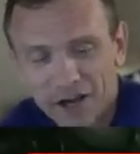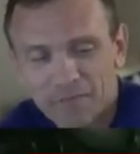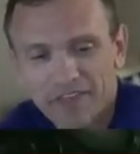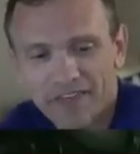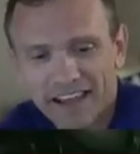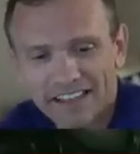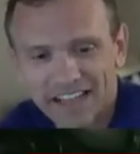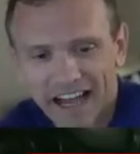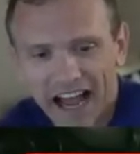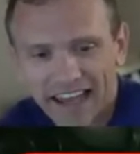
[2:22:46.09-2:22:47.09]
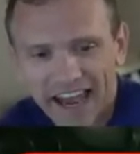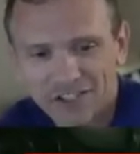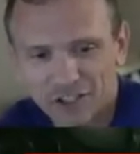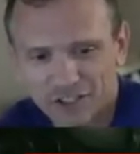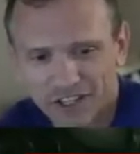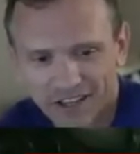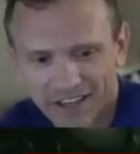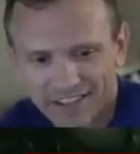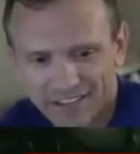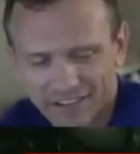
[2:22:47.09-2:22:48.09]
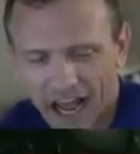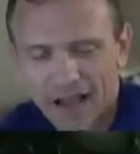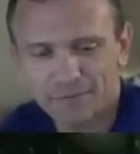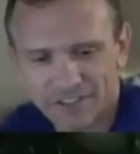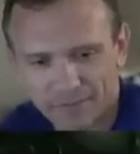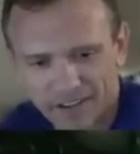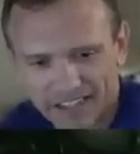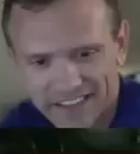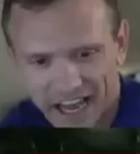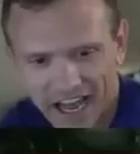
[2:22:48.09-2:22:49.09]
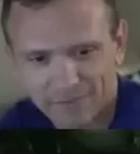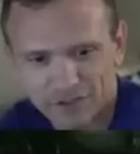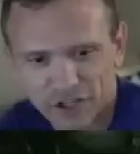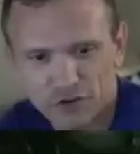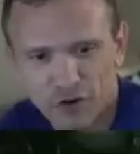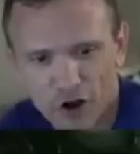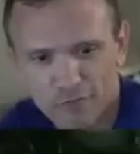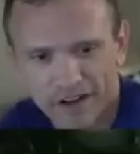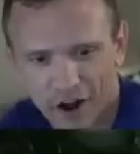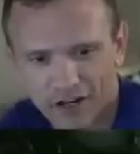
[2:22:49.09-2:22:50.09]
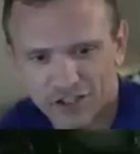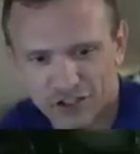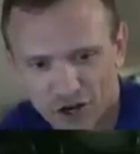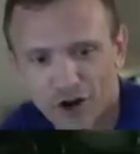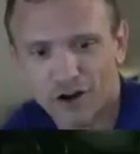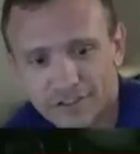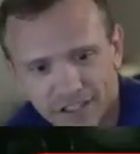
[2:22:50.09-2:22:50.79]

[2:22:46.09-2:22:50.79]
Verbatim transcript: But the thing is, like, I can't just type something in Times New Roman on a shirt.